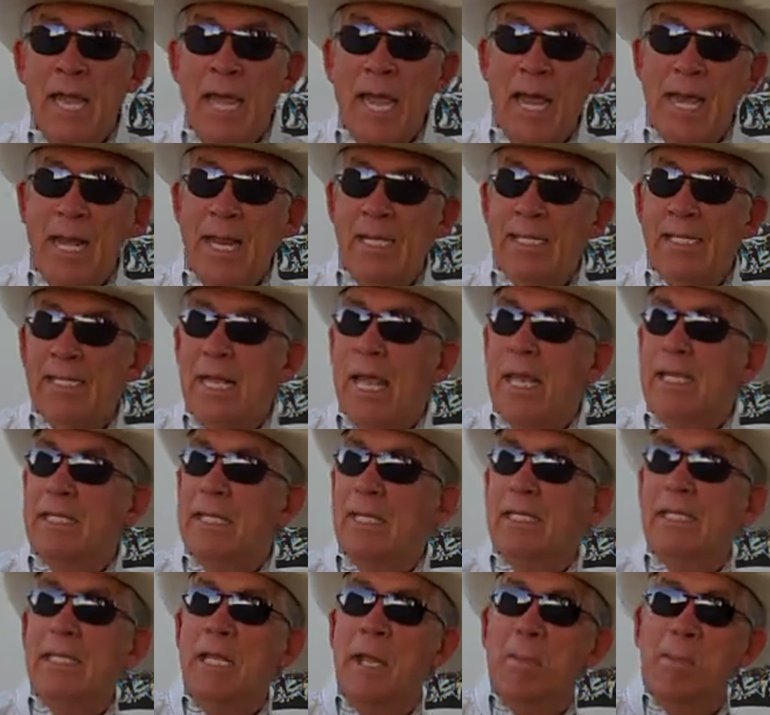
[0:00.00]
And it says
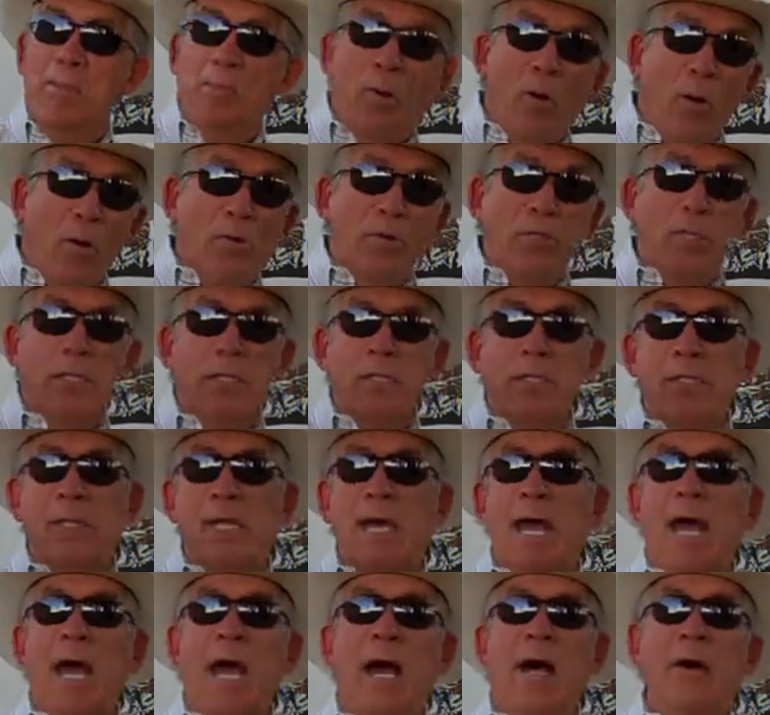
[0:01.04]
as he approaches
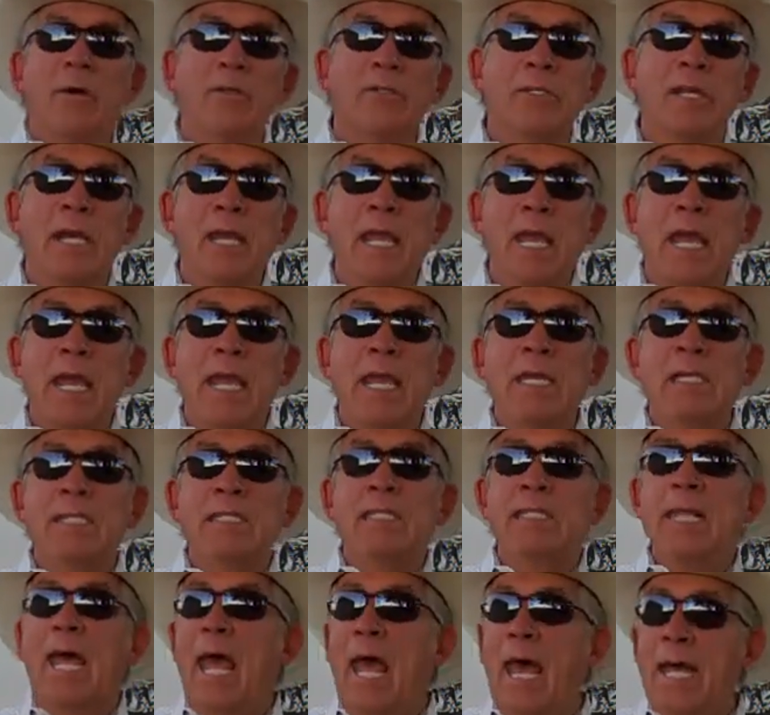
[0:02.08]
the house,
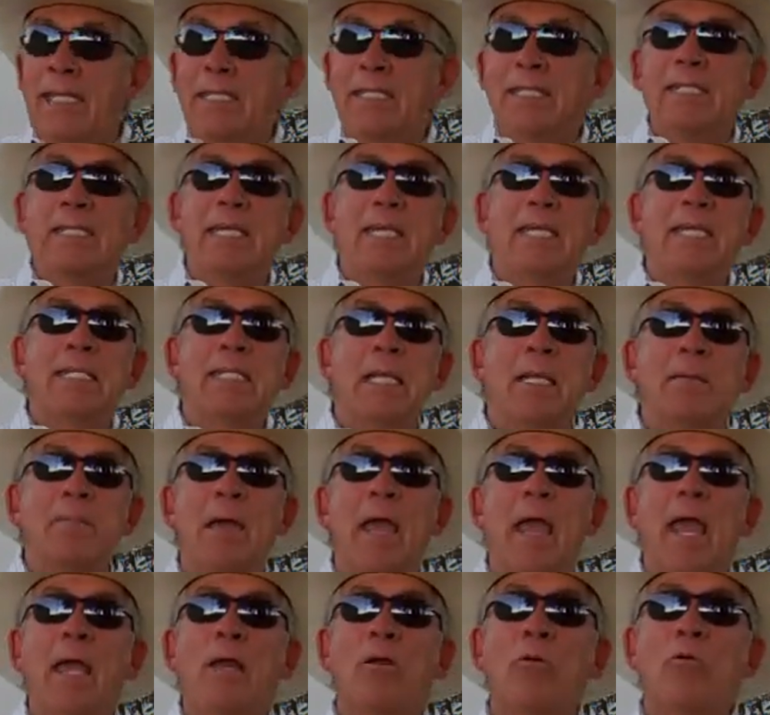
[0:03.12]
his dad sees him
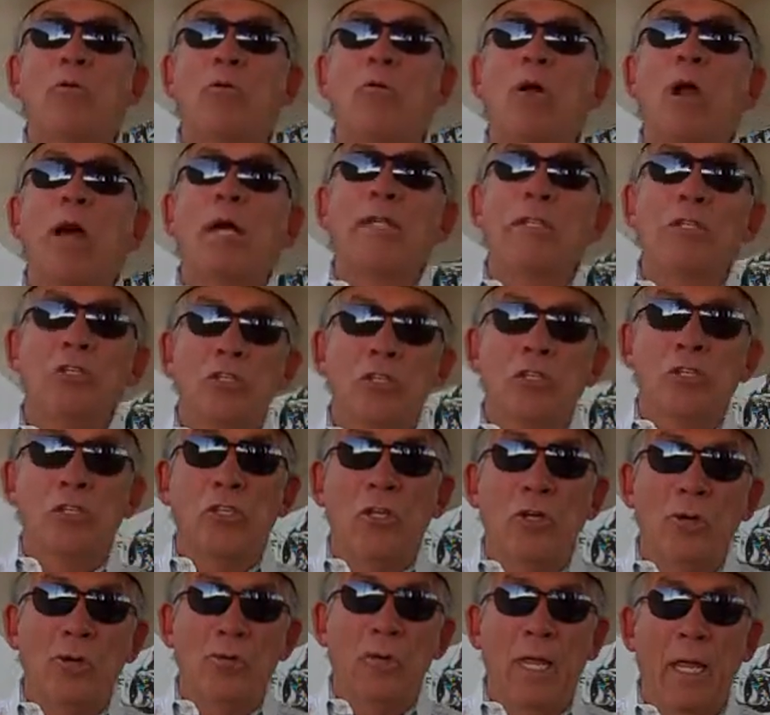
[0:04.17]
and runs
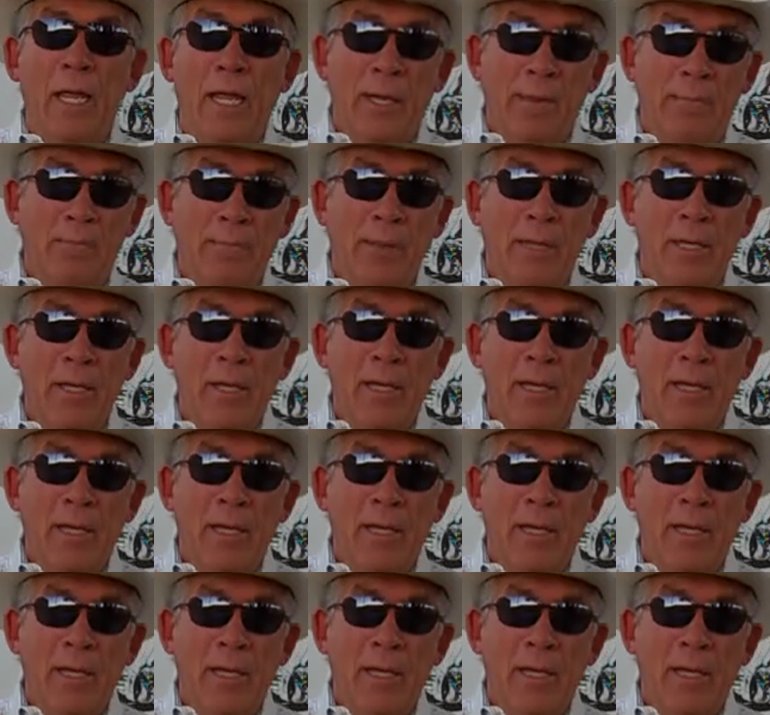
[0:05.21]
to him.